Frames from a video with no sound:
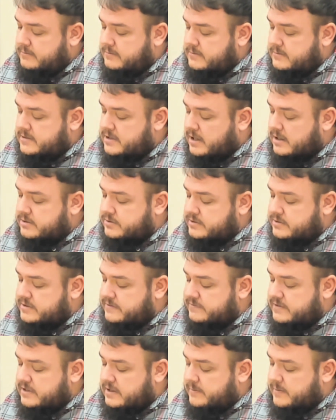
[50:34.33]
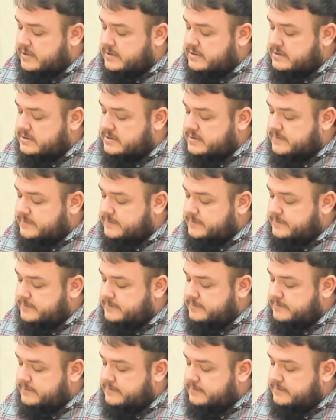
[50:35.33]
Doctrines of demons.
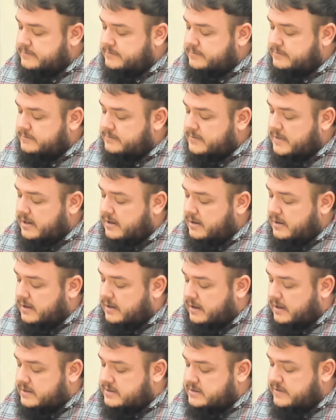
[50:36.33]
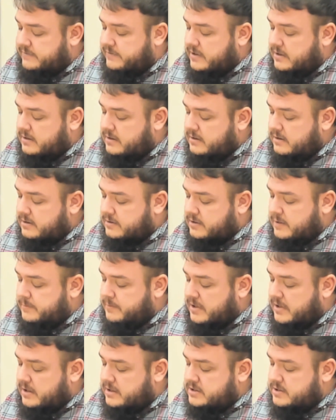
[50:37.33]
And it's even
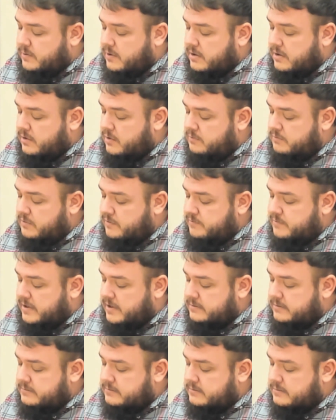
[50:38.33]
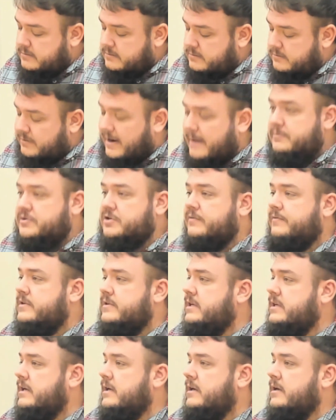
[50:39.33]
creeping into our own movement. Rapture
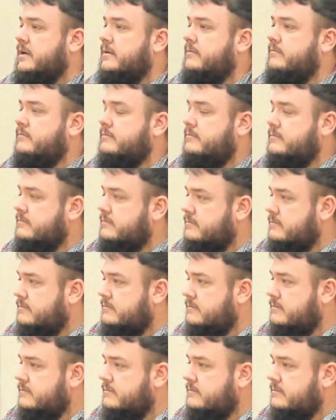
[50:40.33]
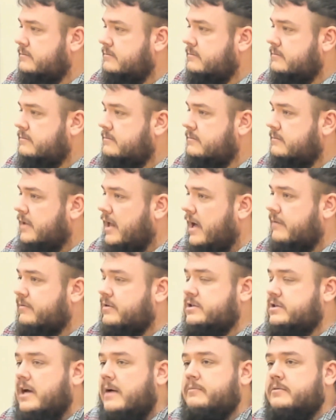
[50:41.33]
fatigue. Calvary
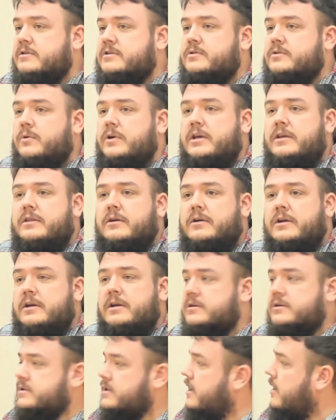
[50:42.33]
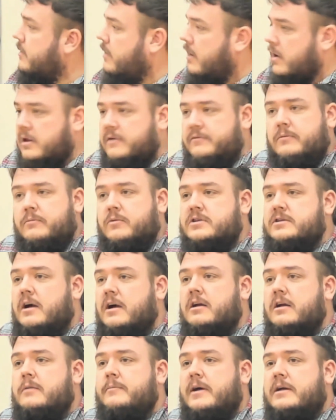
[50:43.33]
Chapels 20, 30 years ago, all of them were
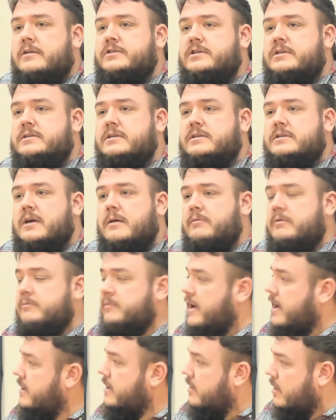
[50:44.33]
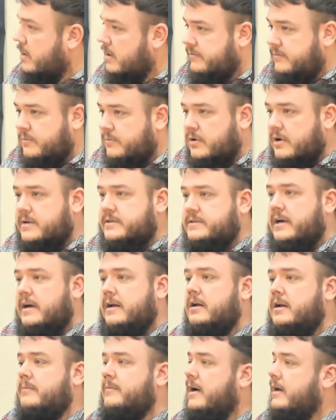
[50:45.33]
talking about Jesus coming back. All of them were
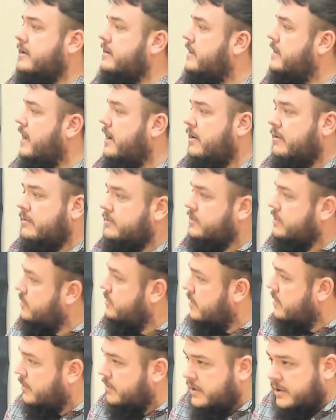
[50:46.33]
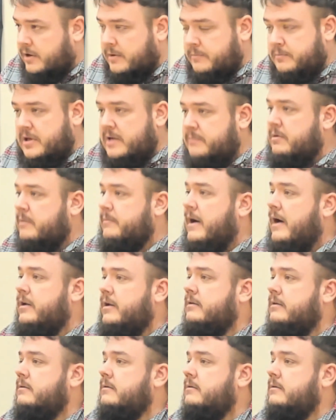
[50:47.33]
excited about it. Now you don't hear a peep about it.